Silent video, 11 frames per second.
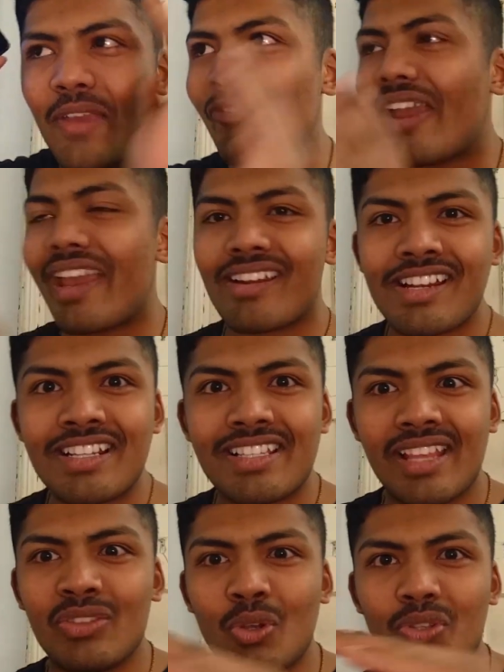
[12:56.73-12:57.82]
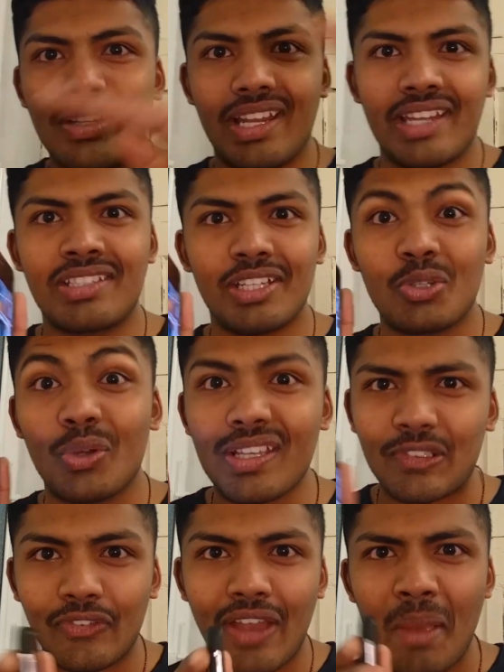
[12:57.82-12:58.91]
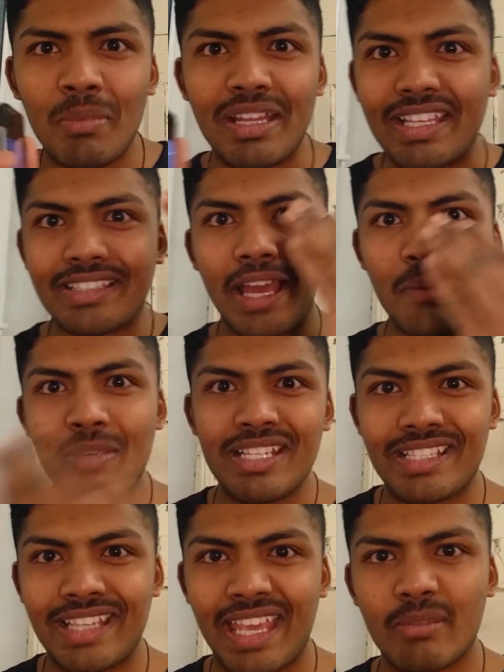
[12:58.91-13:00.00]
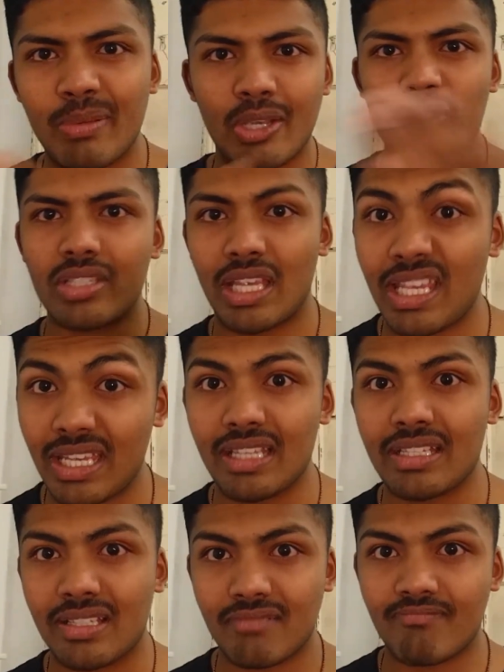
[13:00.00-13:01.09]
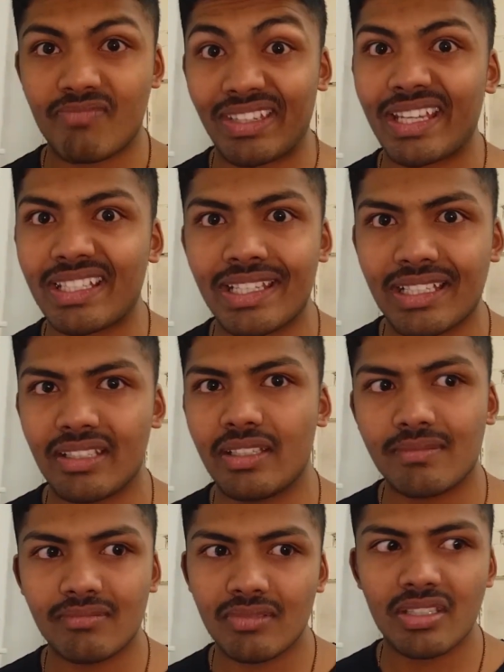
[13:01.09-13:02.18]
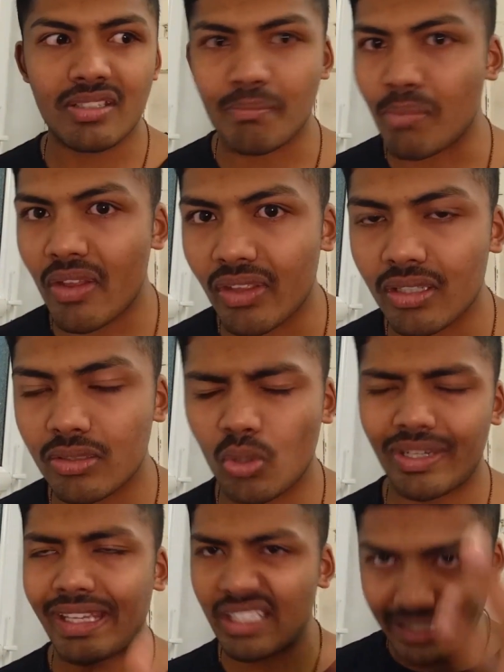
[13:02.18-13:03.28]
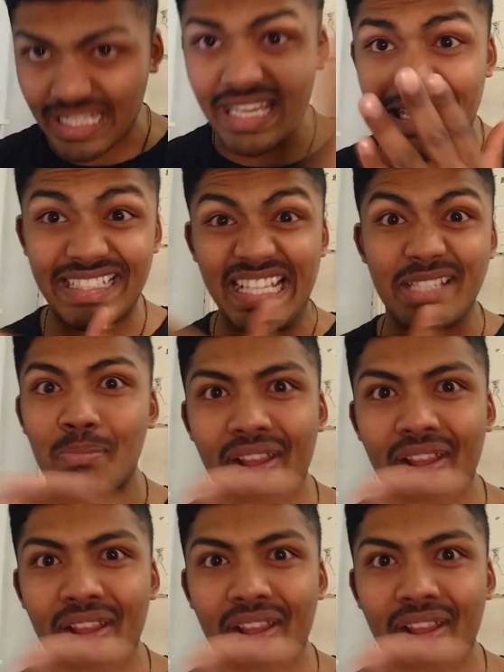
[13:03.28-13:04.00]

If Eren sent those letters to his family, is that mean Zeke? Because Zeke is technically his brother. Not technically, he is